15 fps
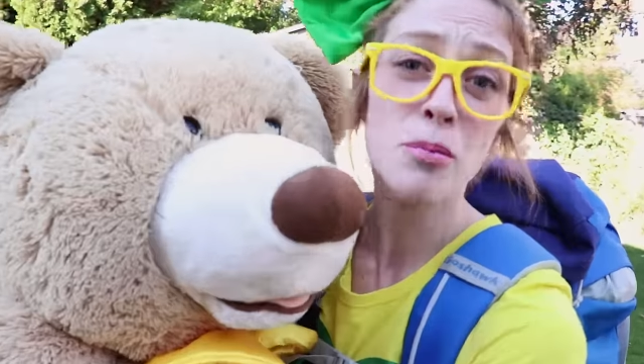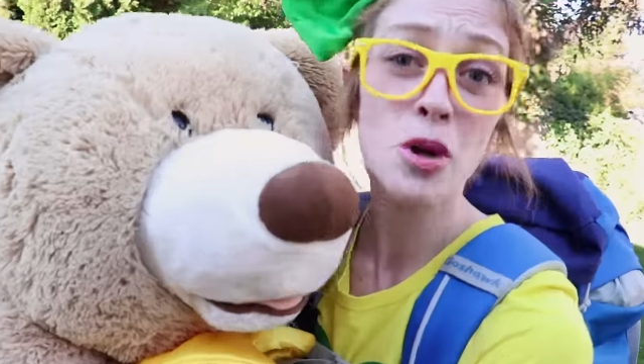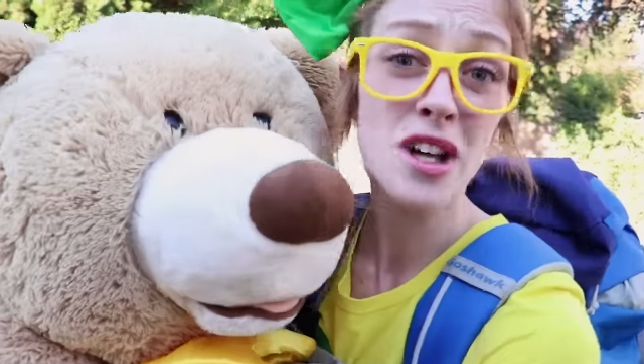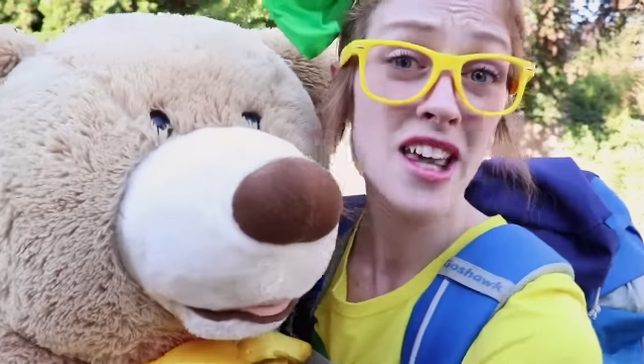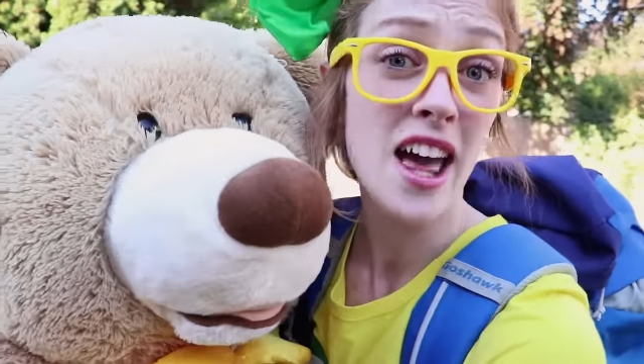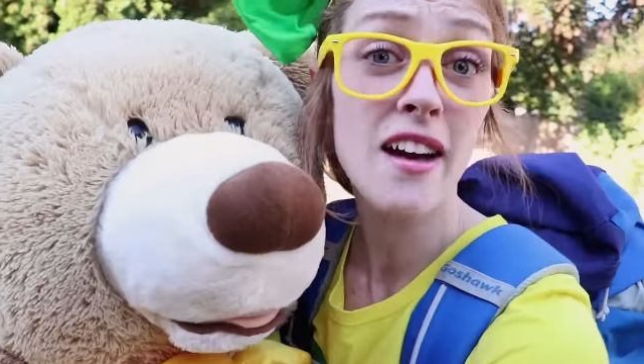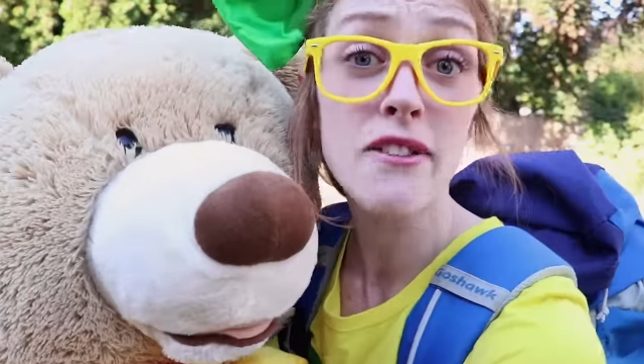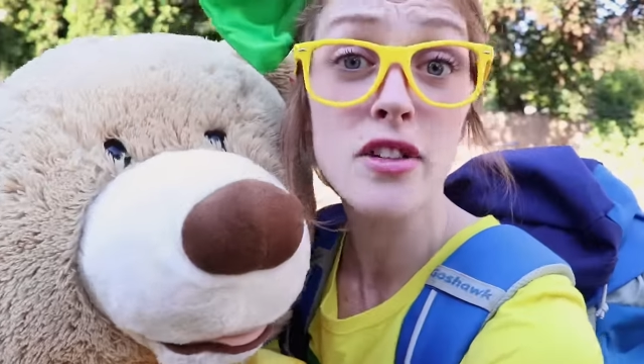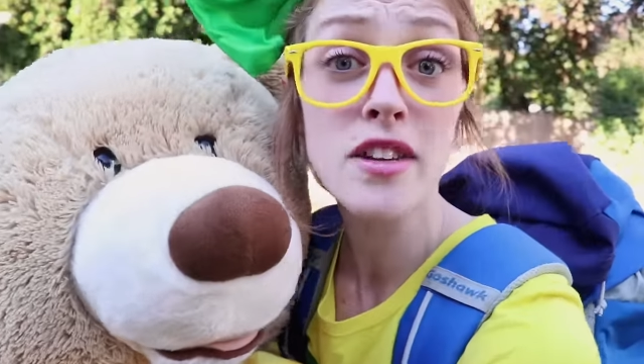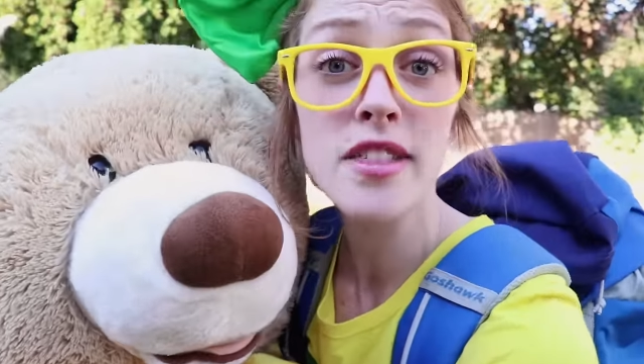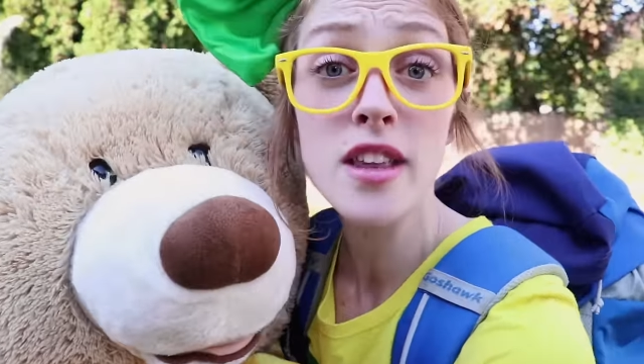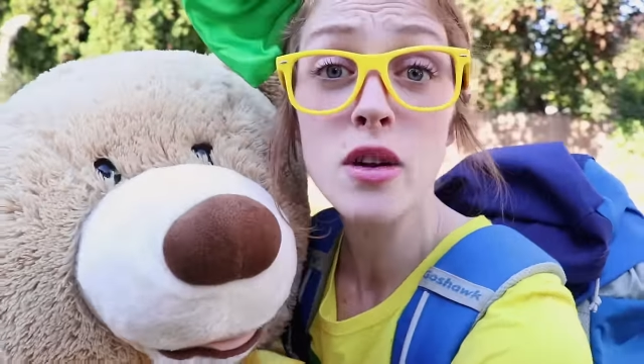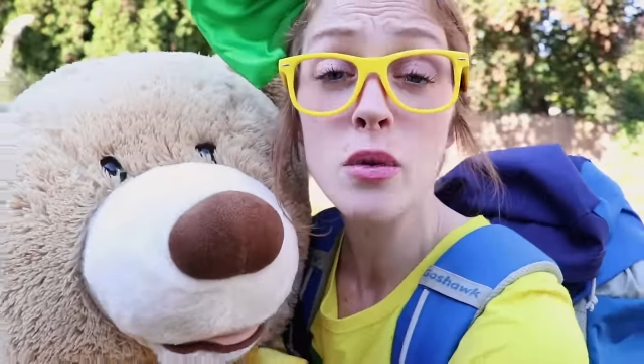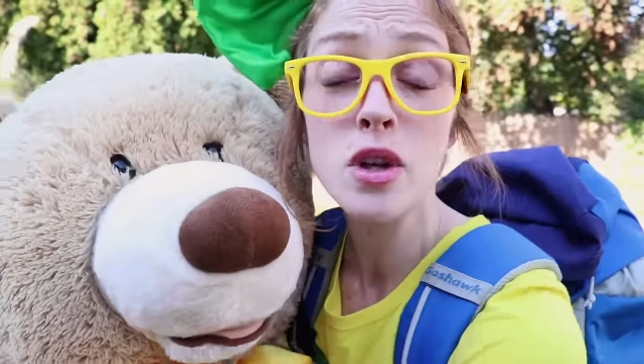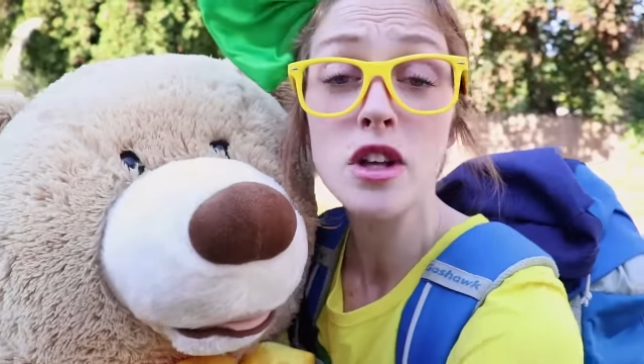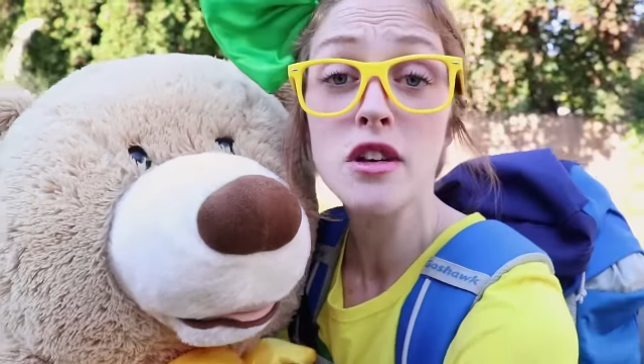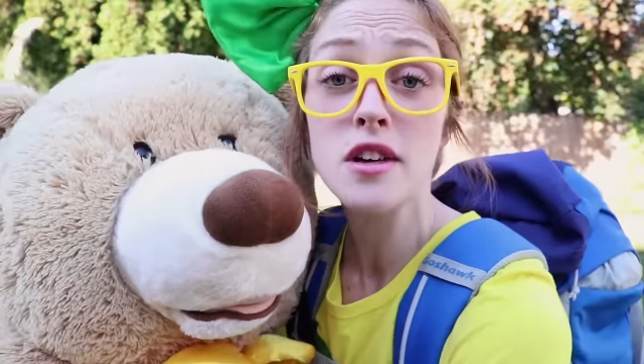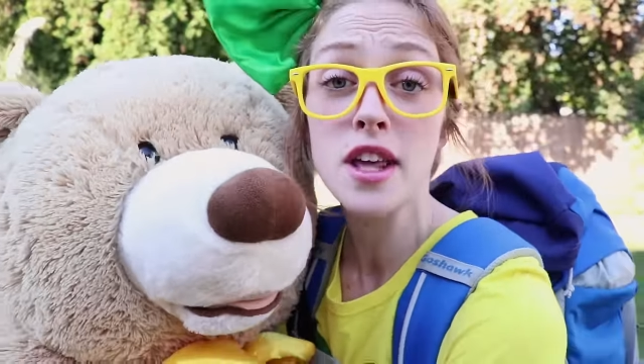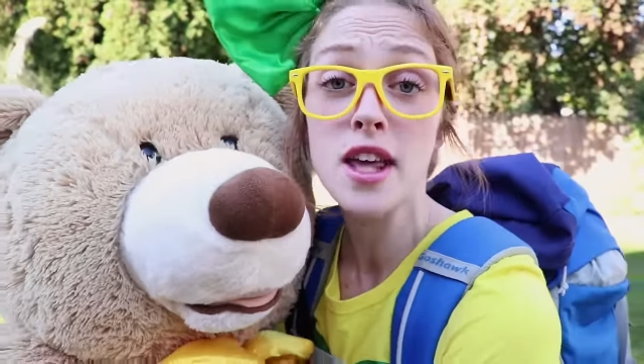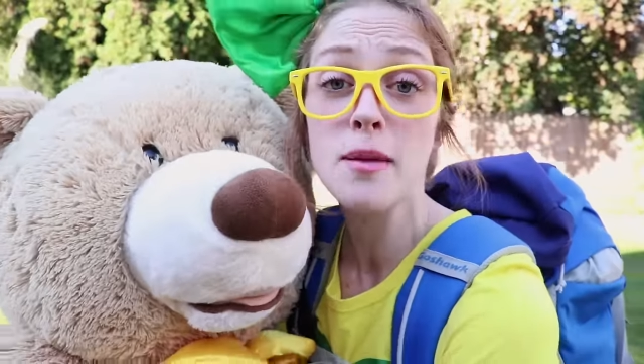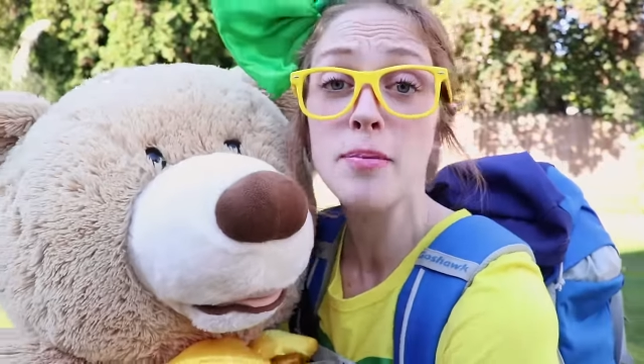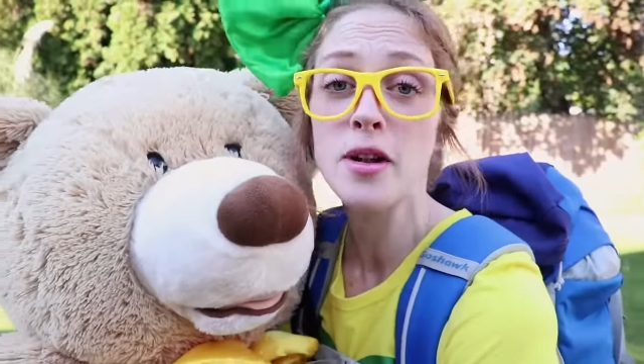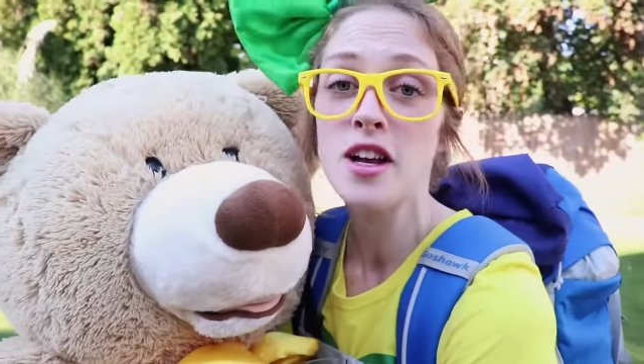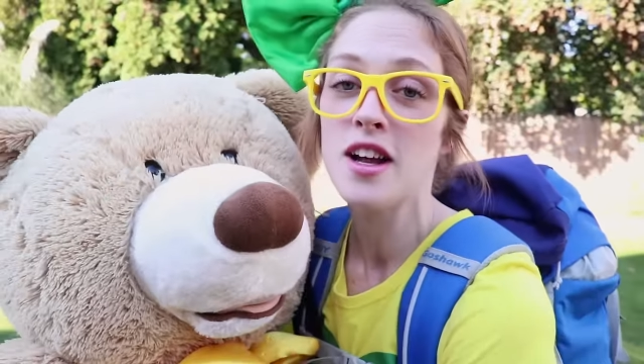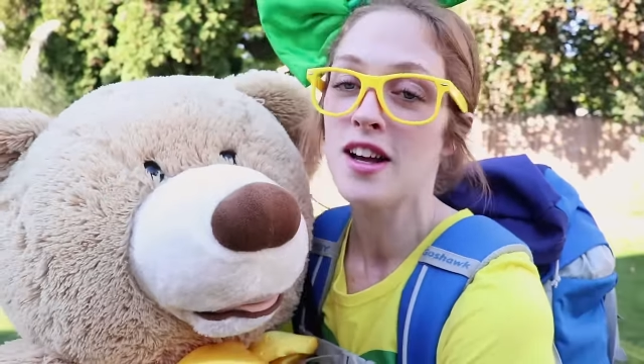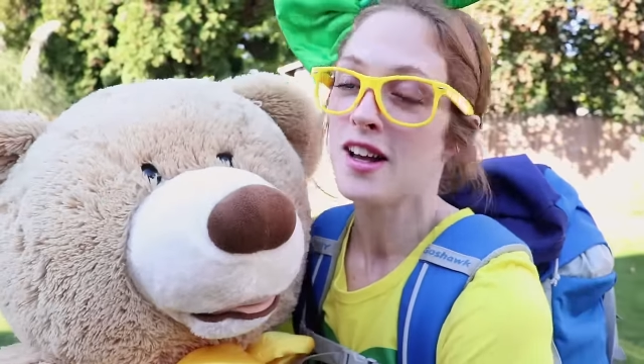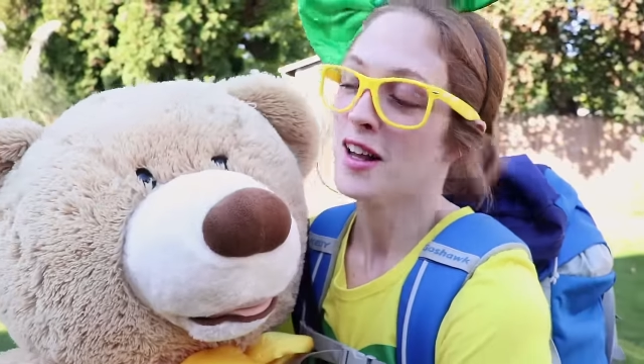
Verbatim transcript: bring everything when you're camping,